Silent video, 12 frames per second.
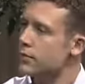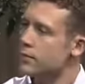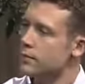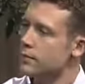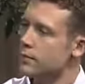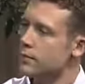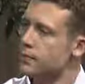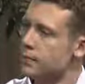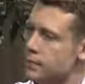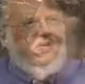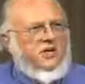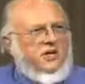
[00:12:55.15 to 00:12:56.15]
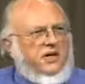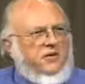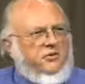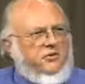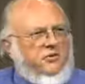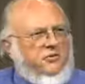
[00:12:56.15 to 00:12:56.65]

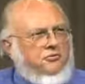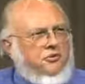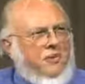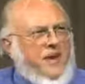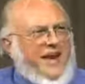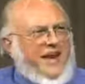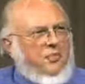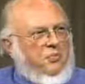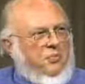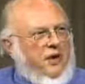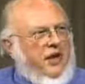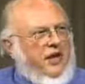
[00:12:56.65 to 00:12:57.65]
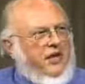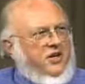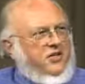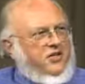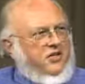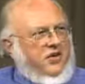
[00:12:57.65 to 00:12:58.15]
also traumatic brain
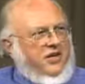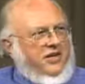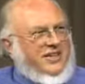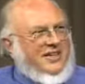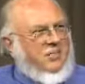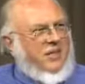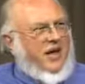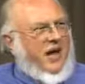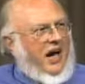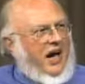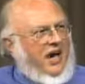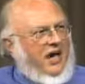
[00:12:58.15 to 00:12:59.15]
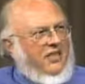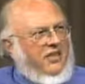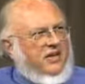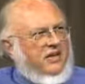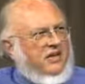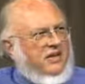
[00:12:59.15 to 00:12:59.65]
injury, TBI,
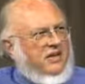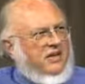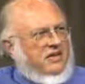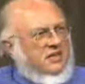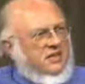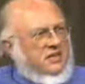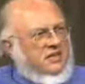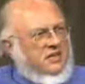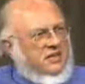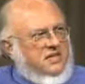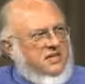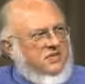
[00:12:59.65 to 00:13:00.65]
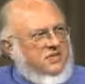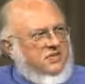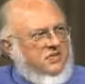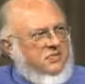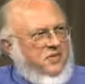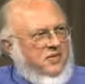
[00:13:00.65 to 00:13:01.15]
that seems
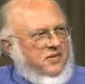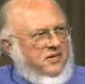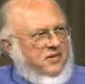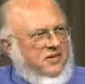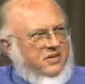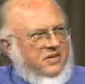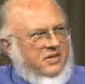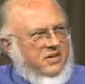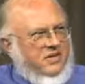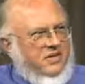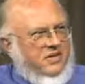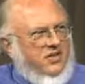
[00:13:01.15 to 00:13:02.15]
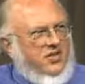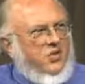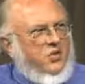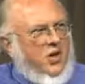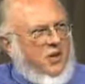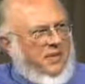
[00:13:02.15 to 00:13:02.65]
to have been the
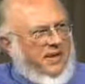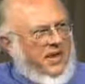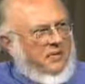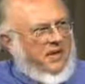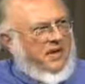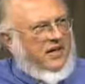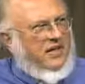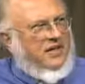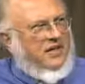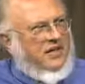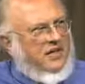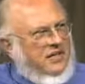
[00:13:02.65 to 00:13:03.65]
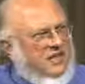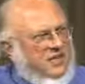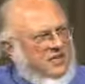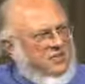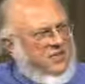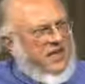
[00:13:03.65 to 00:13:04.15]
new epidemic.
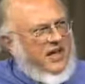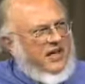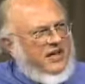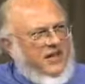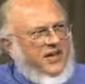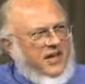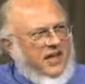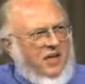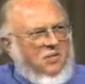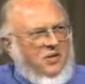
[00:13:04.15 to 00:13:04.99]
Tell us what that is. I think a lot of